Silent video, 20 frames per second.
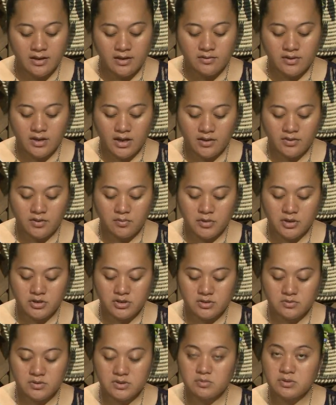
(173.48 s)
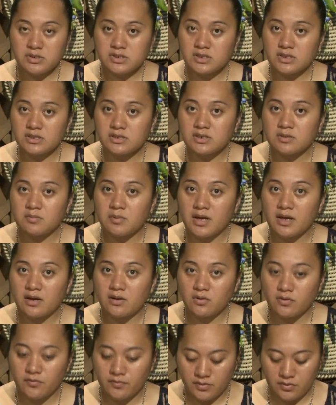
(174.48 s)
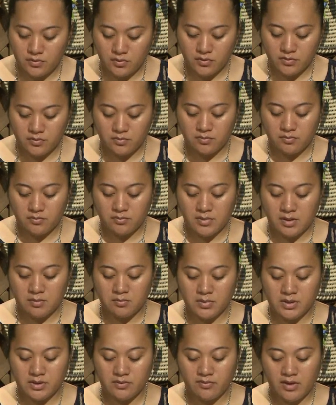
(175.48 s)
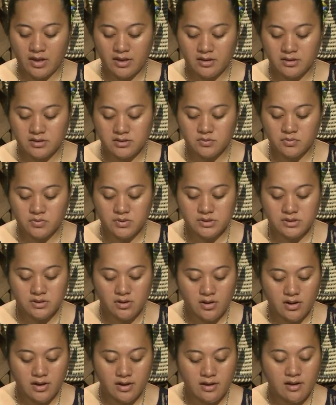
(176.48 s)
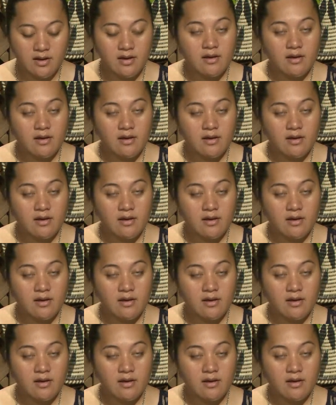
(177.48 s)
The other motion was presented by Alofi North member Vainga Tuitonga,